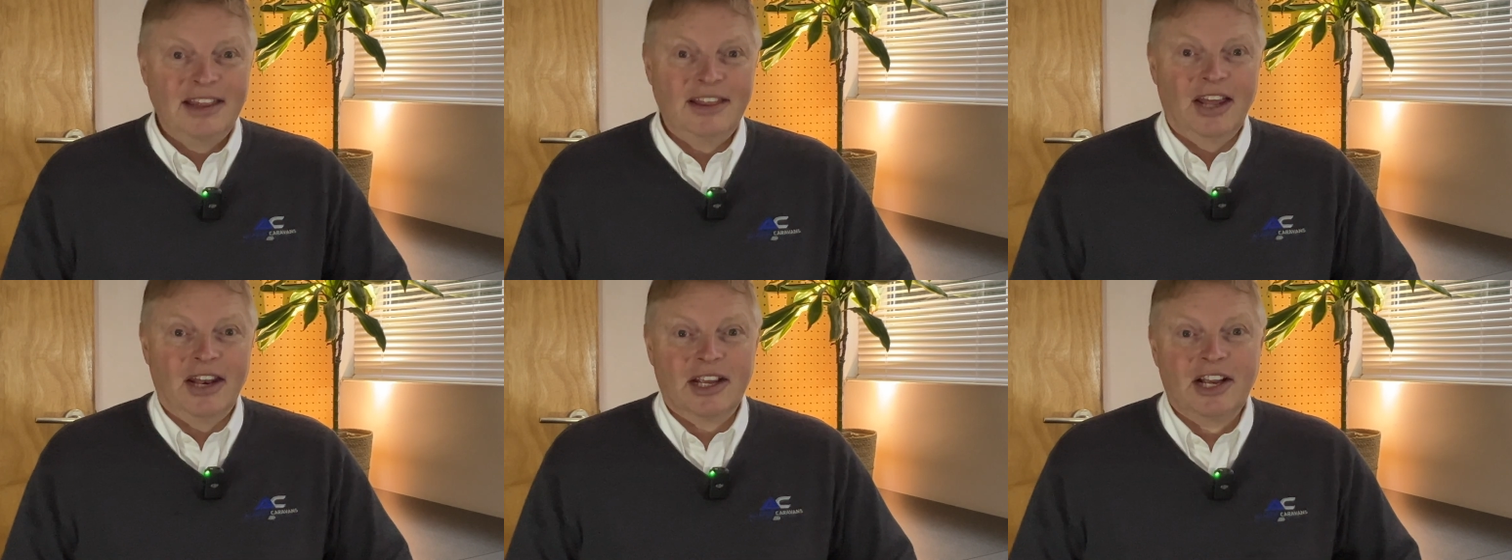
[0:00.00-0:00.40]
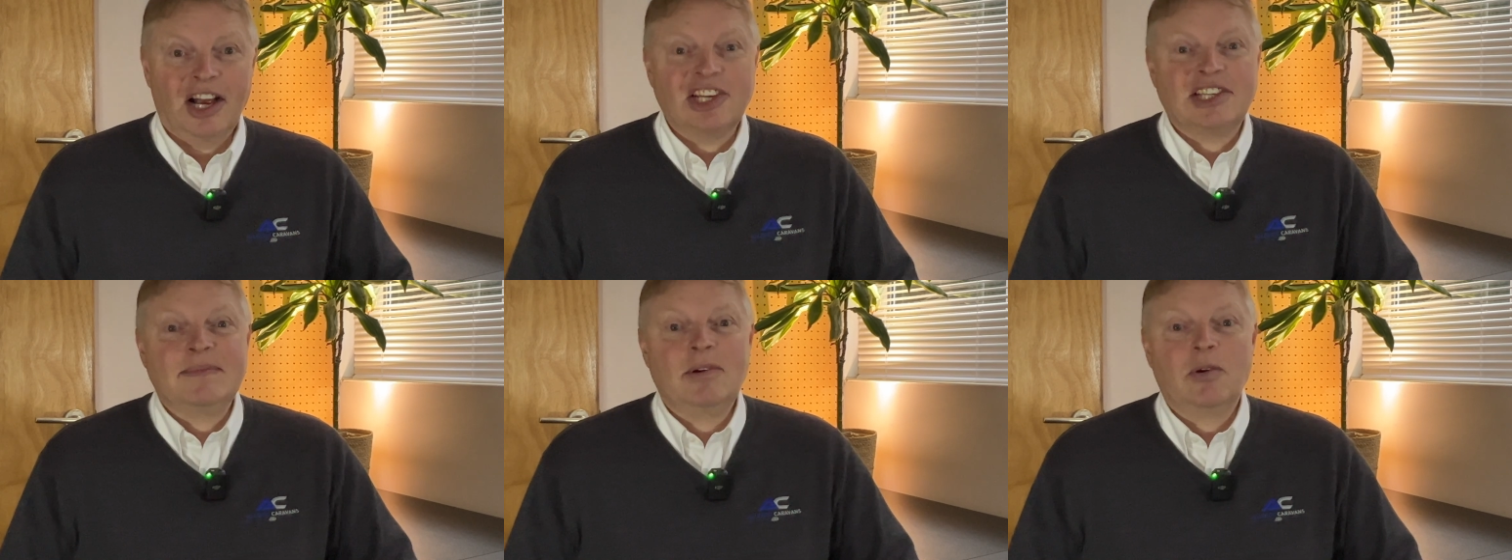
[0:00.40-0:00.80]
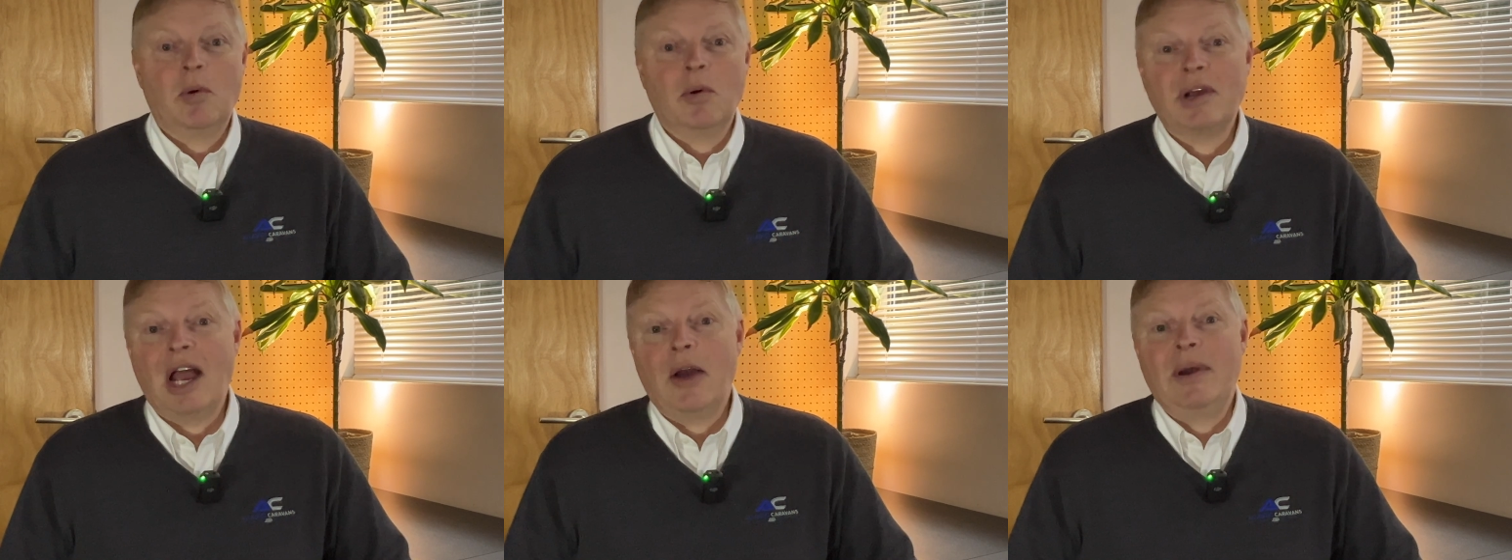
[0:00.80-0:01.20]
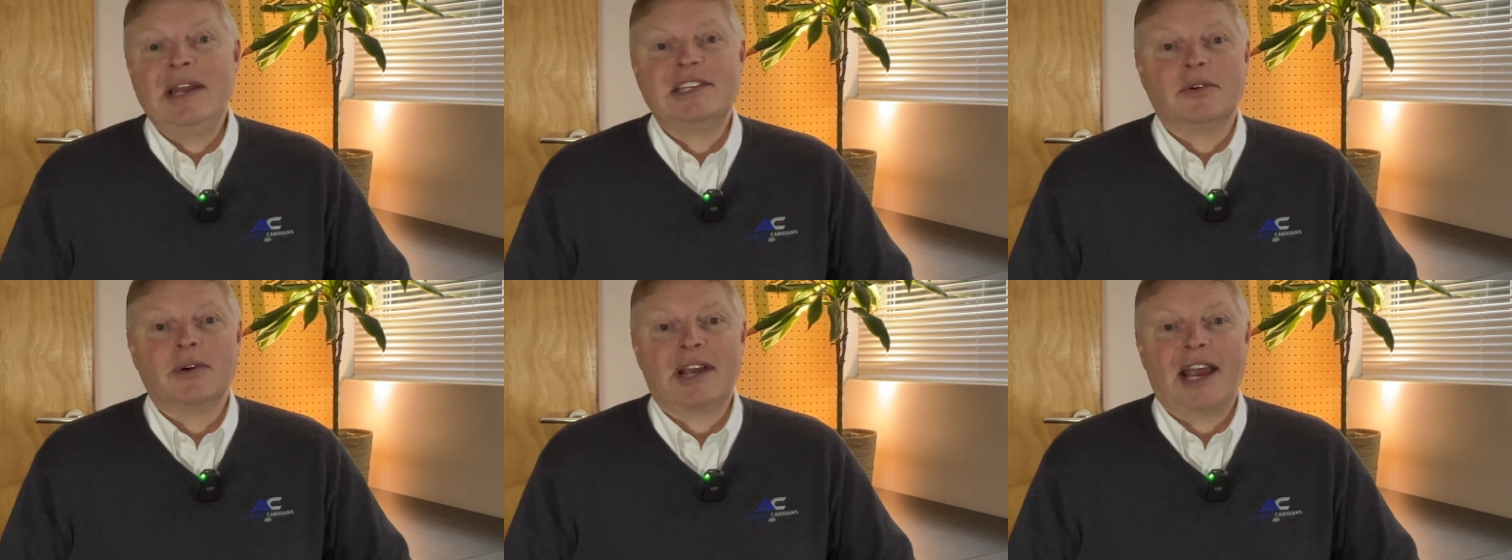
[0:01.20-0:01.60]
then a customer will go
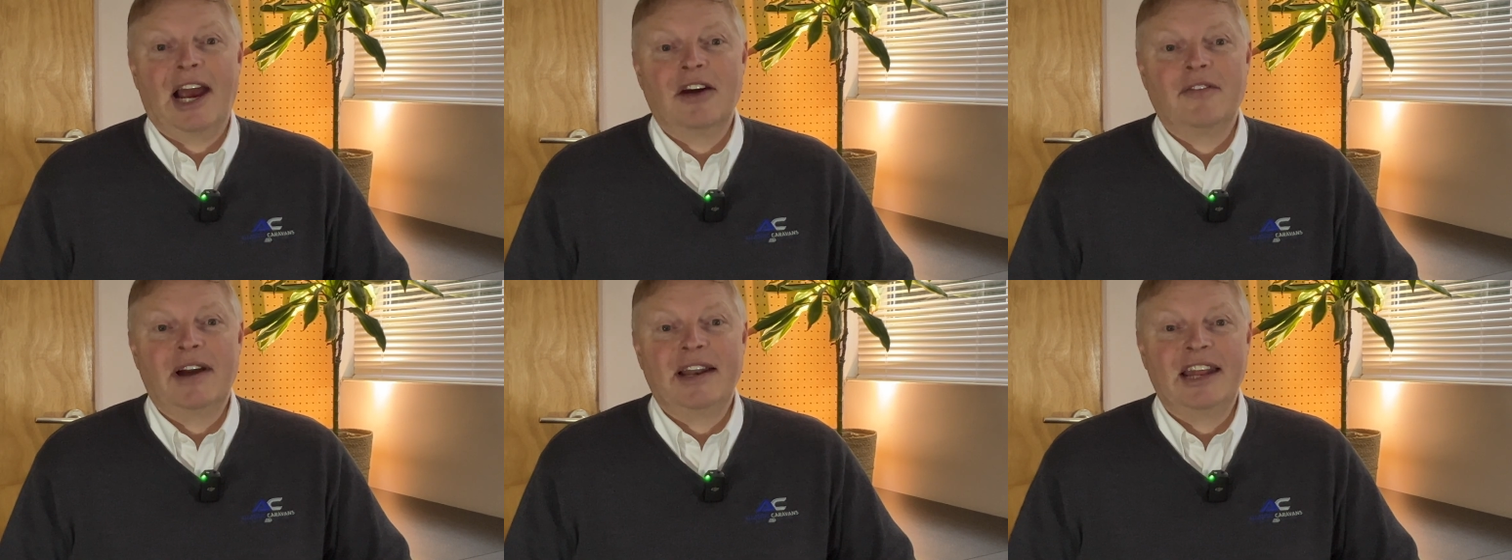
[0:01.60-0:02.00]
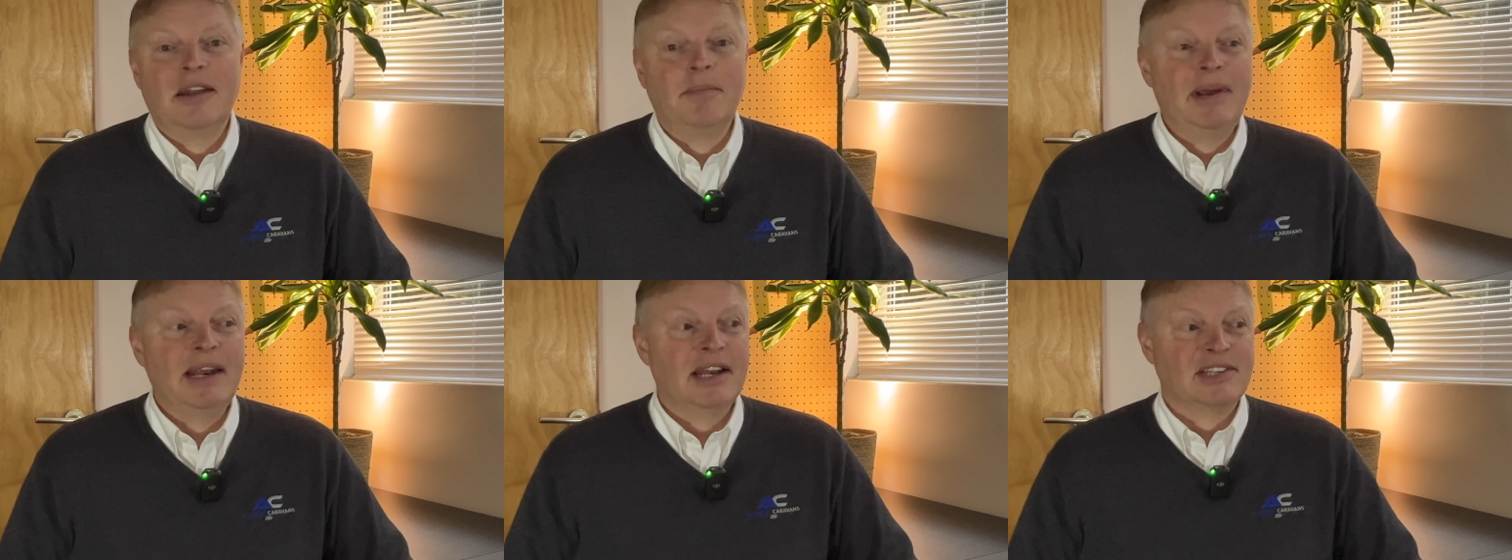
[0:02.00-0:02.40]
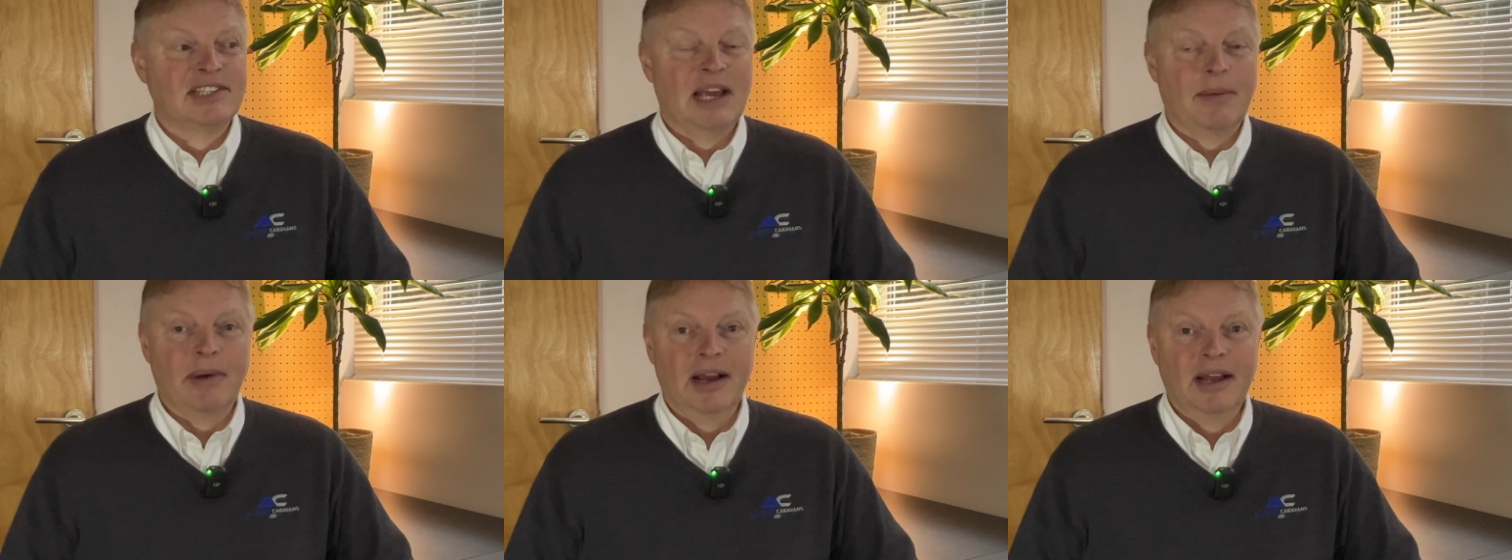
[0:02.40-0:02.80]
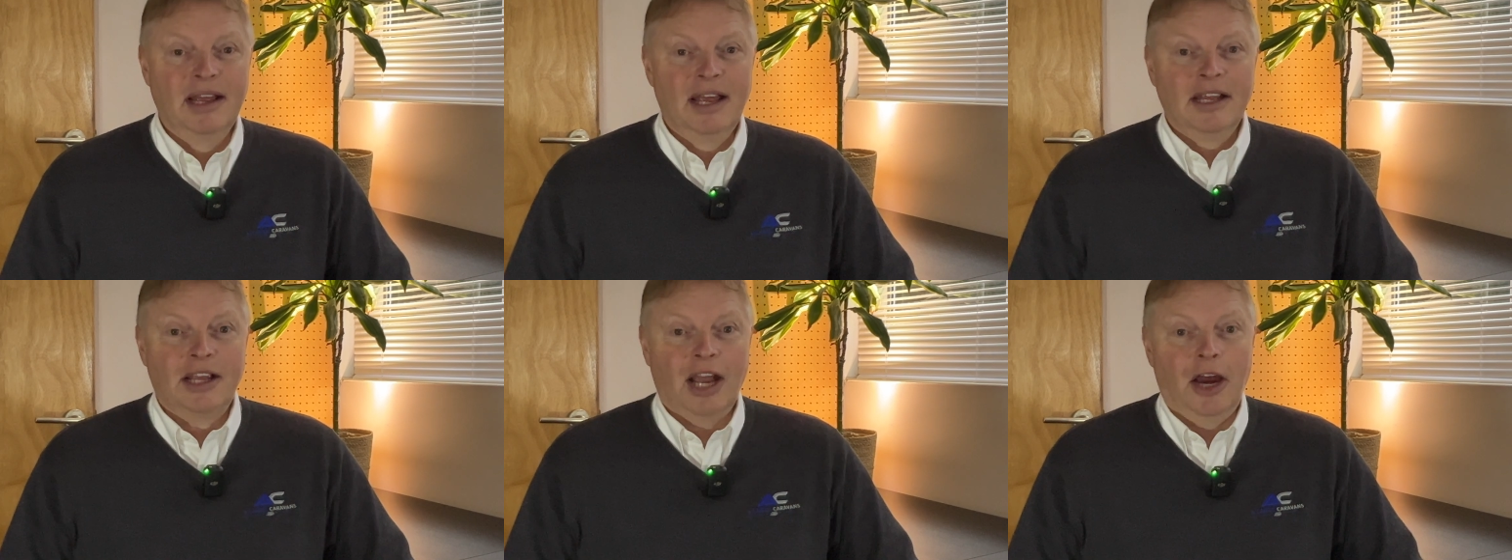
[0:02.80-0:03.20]
into a caravan in the middle of summer,
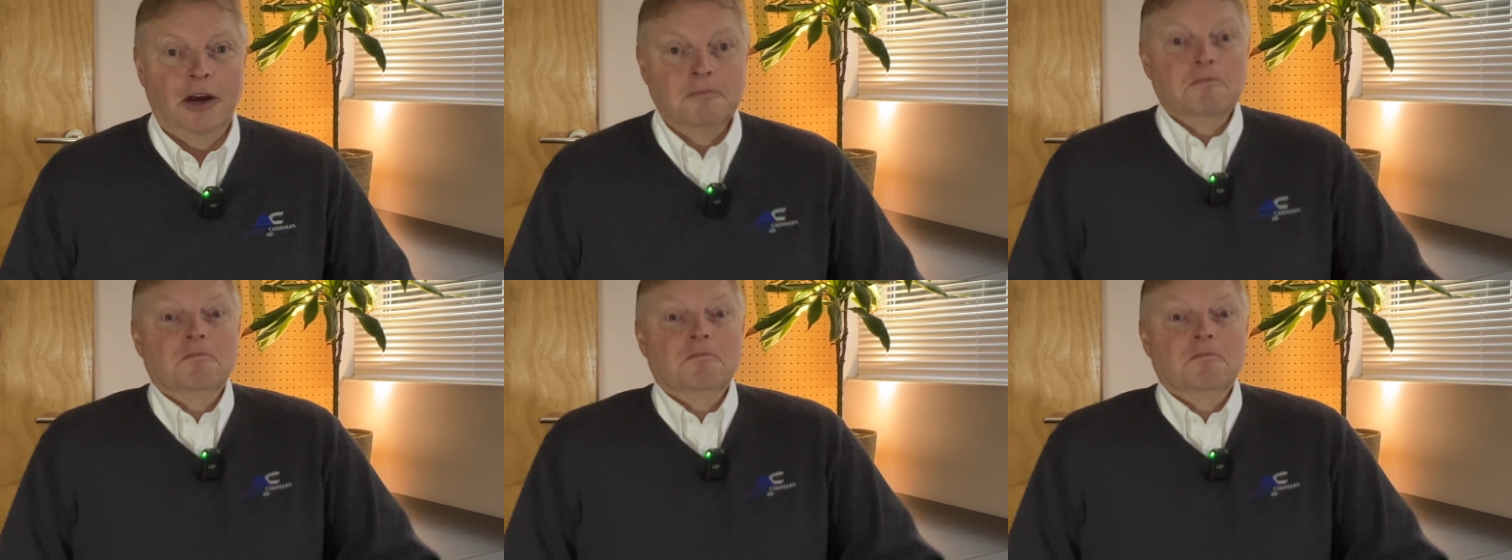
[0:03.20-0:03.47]
go,